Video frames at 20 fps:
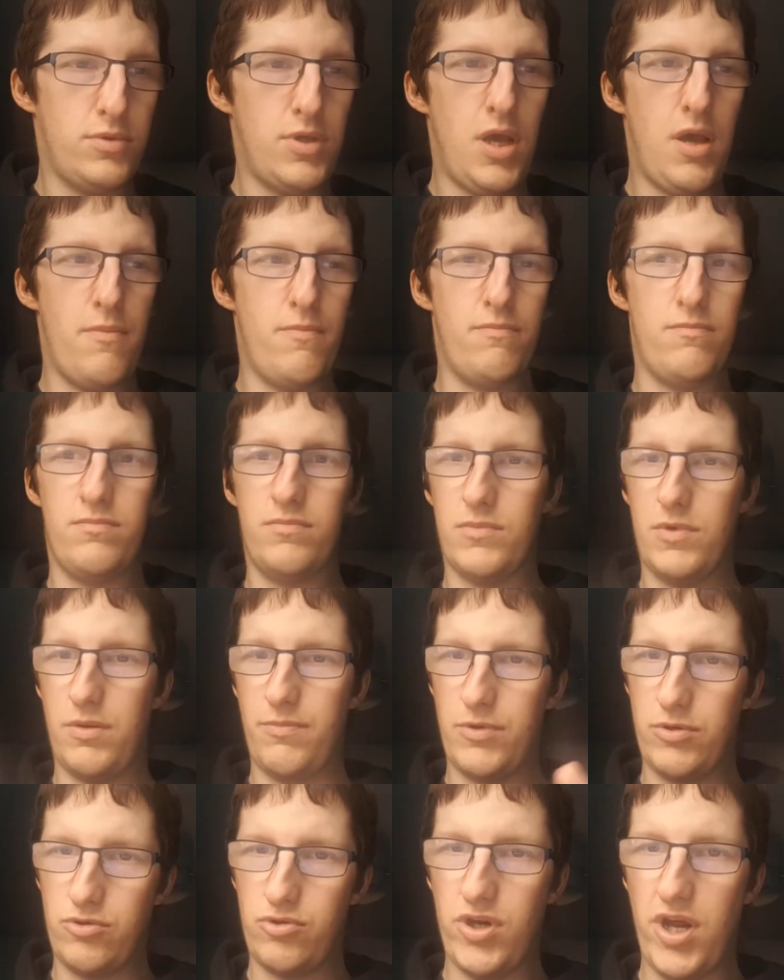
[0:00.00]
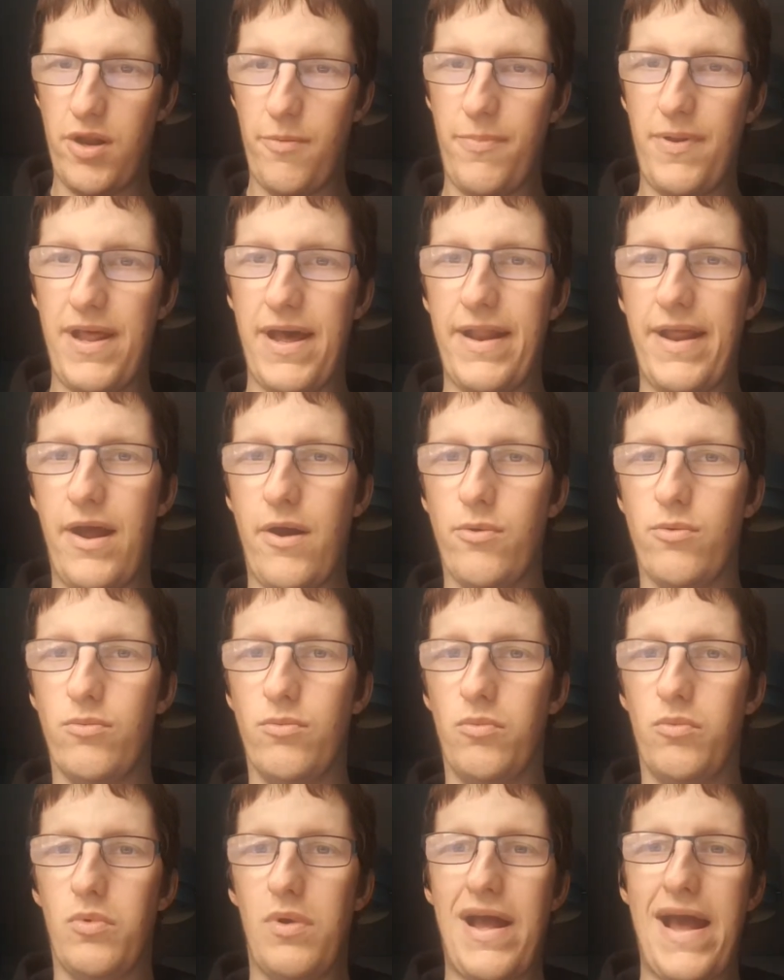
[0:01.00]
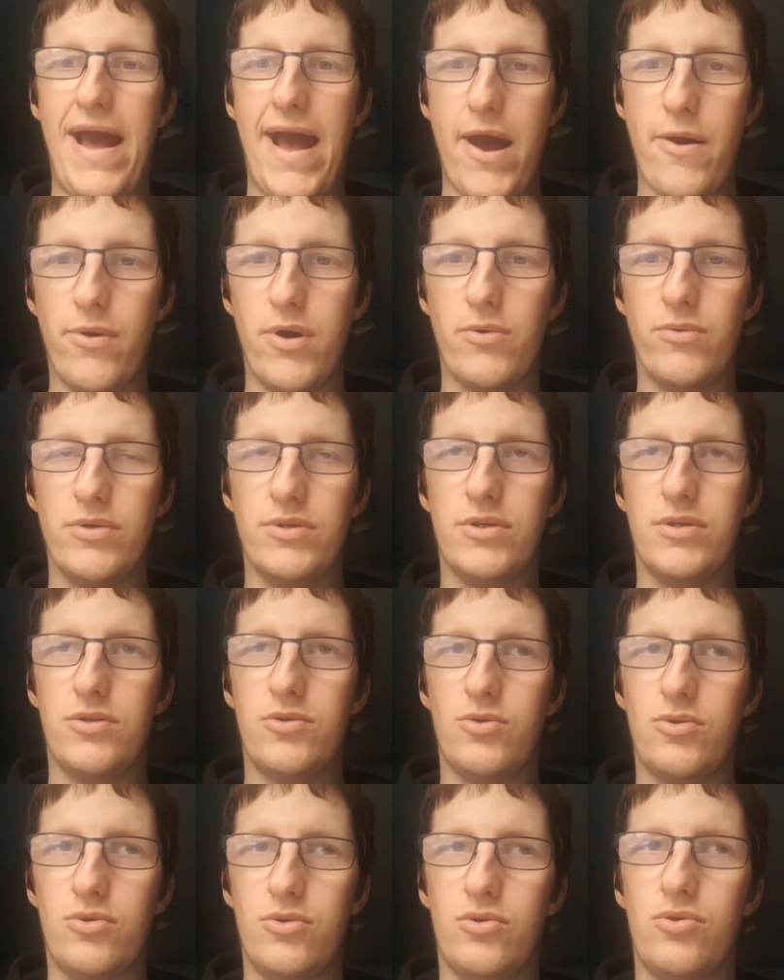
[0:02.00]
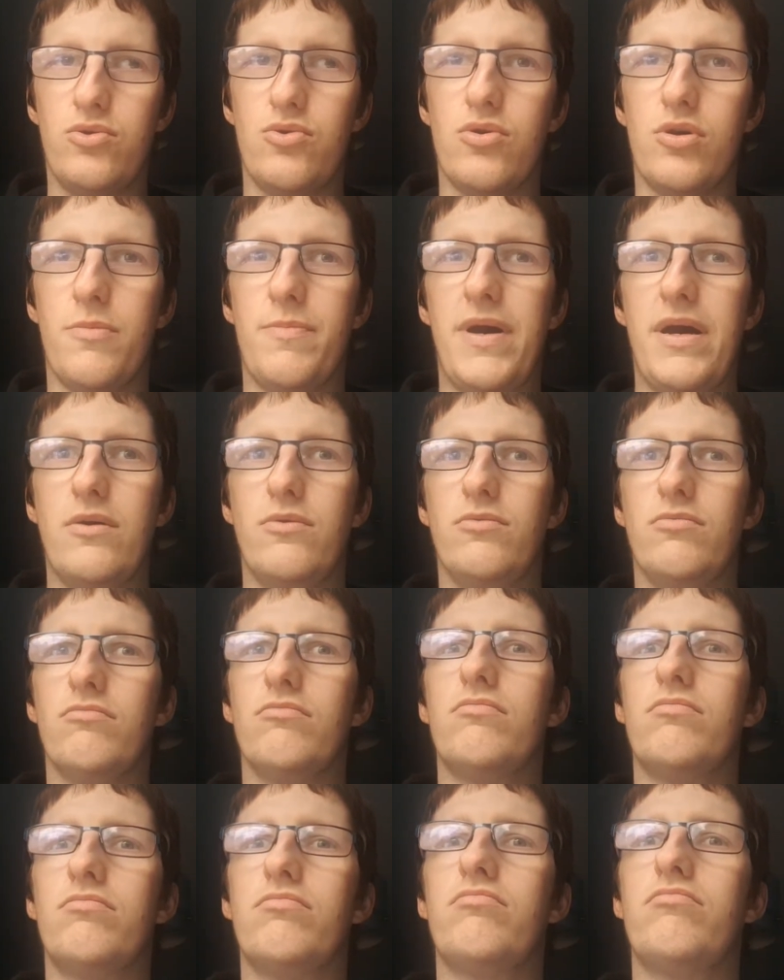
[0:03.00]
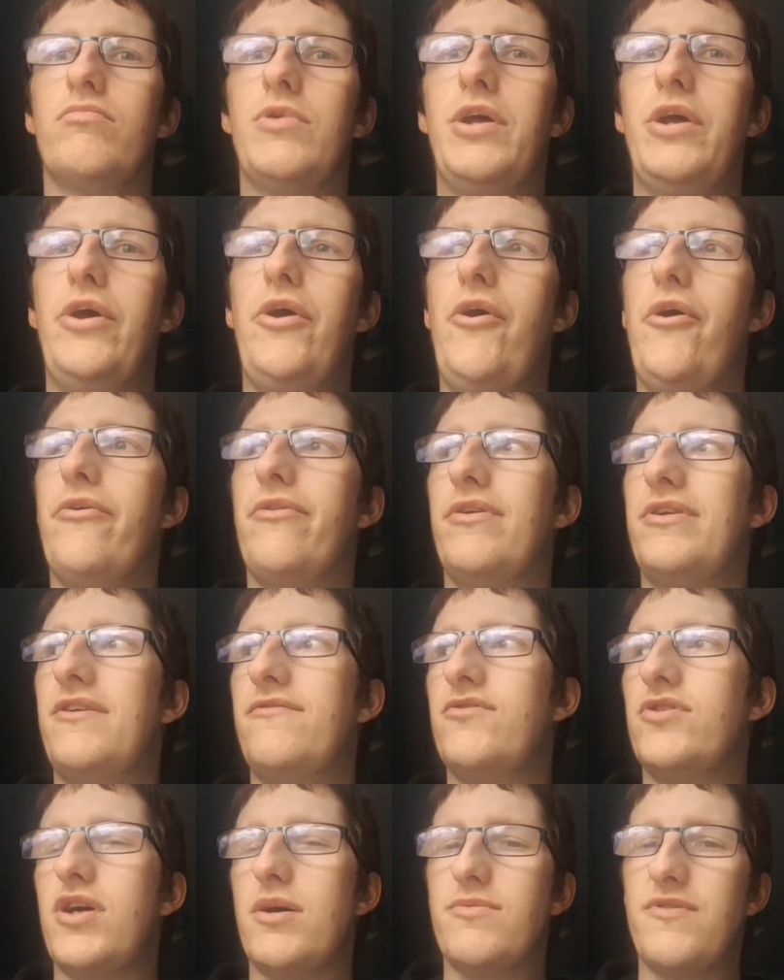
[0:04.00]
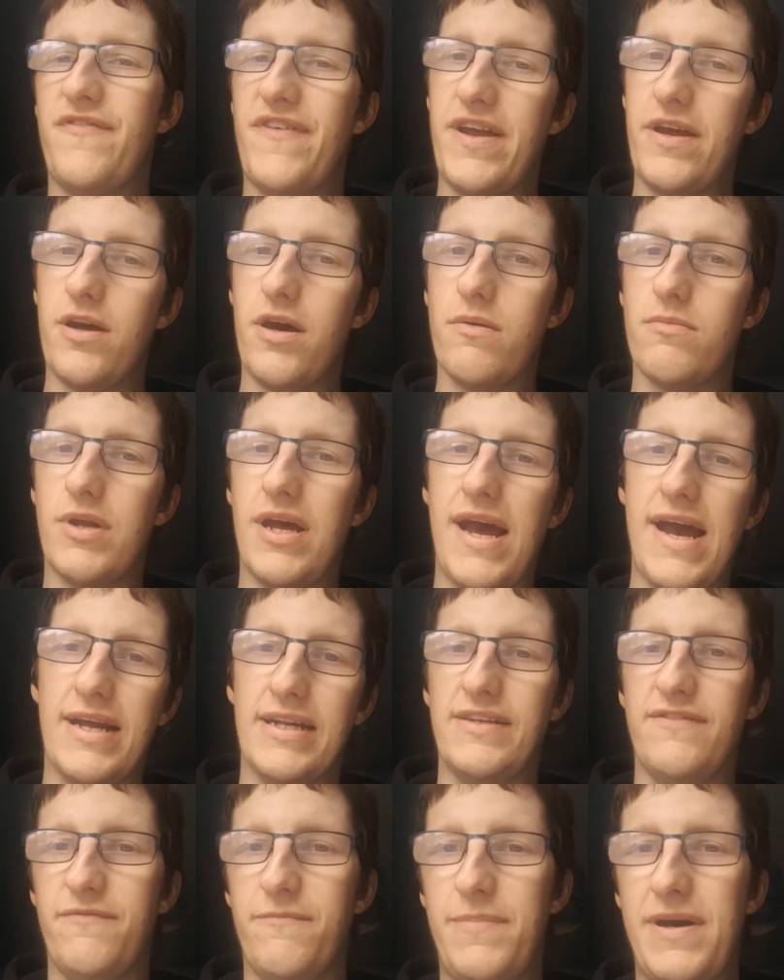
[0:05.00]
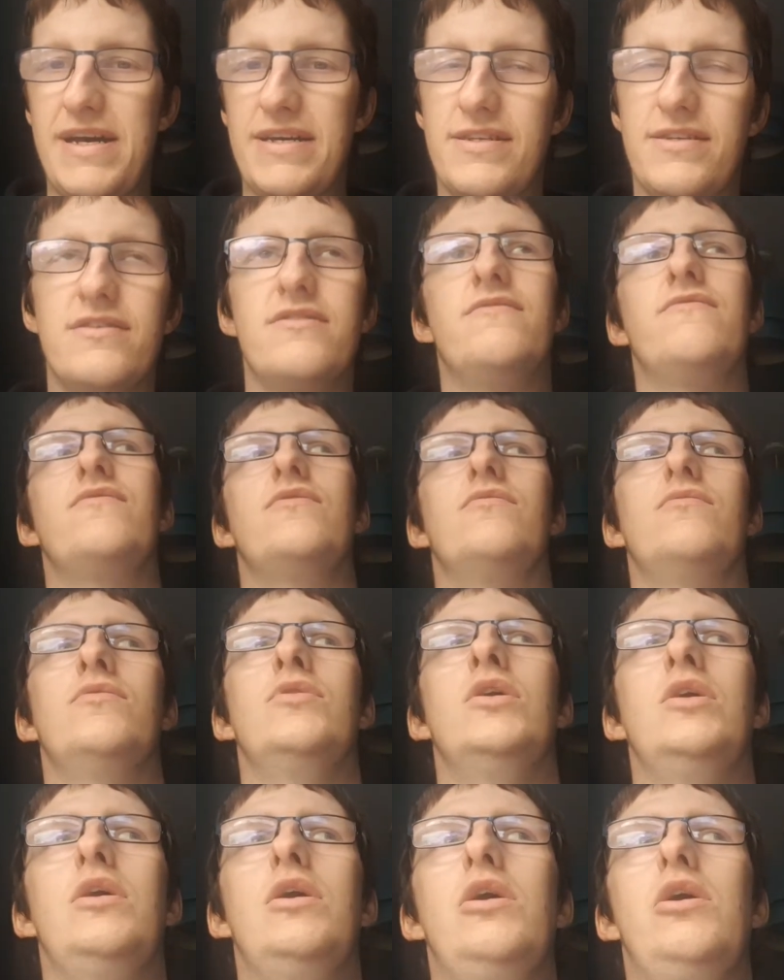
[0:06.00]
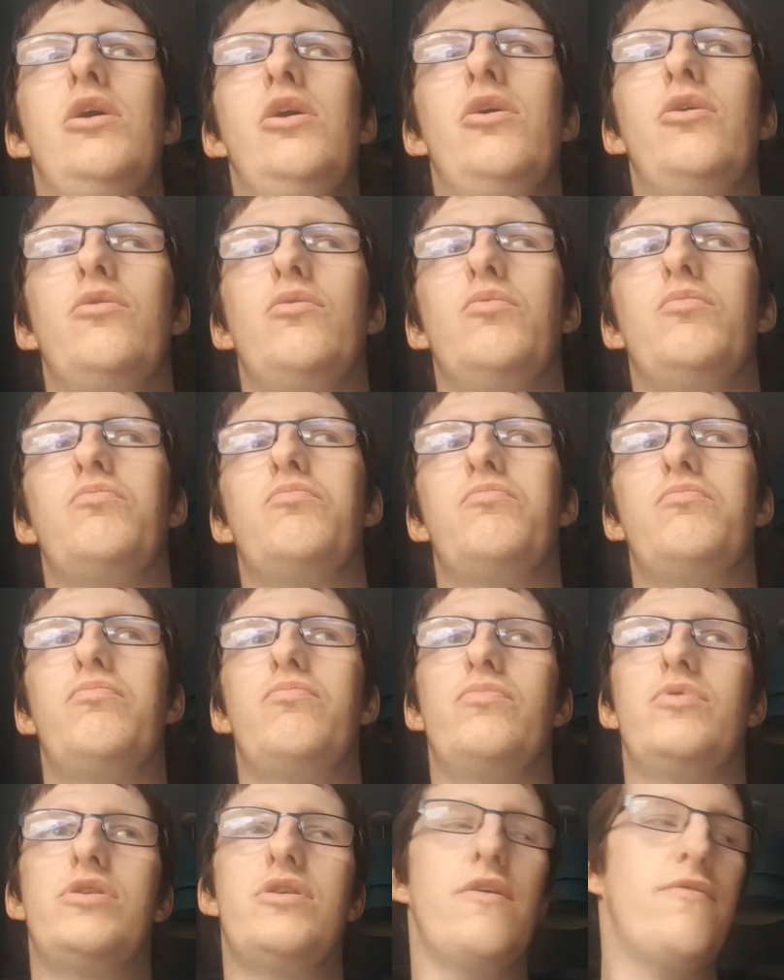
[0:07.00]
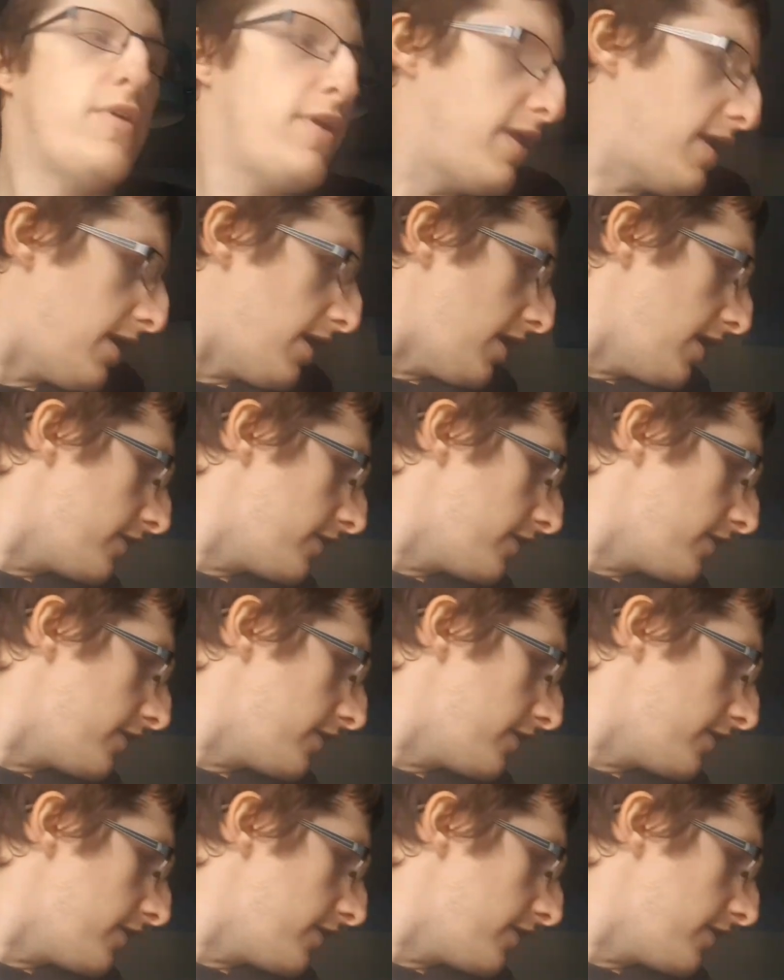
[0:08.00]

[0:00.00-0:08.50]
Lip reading: I've been trying to plan out how I would talk about the different types of income, like active and passive and stuff like that.